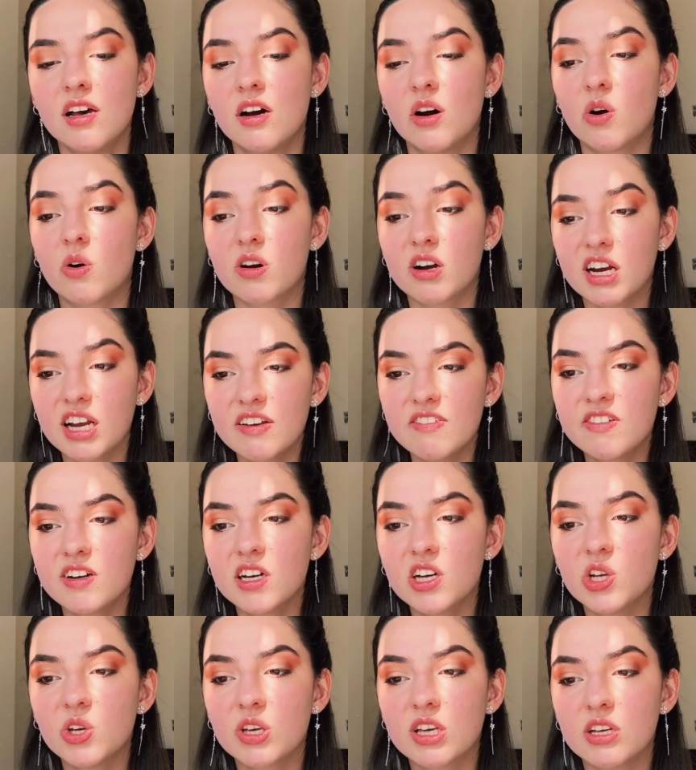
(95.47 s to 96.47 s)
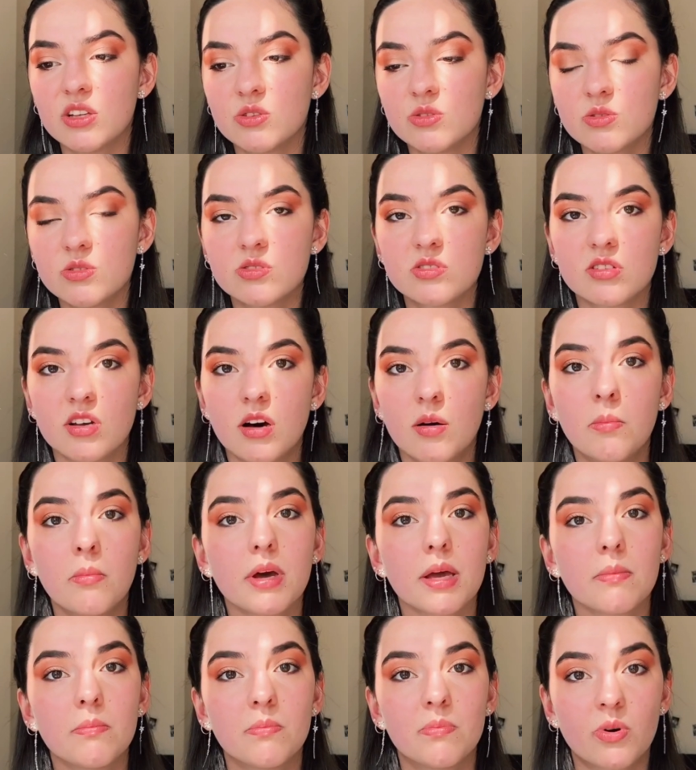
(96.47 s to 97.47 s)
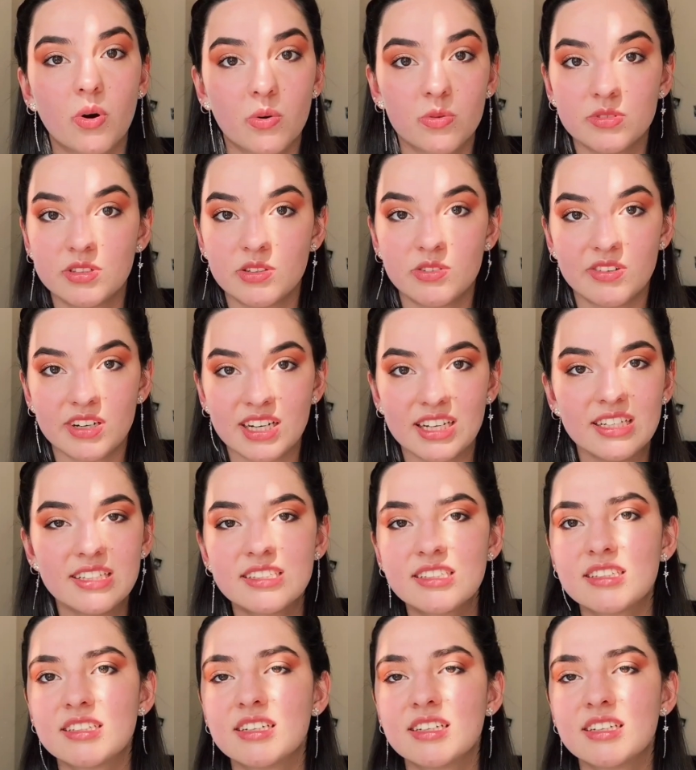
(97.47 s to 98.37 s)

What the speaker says: or even you can do some embroideries.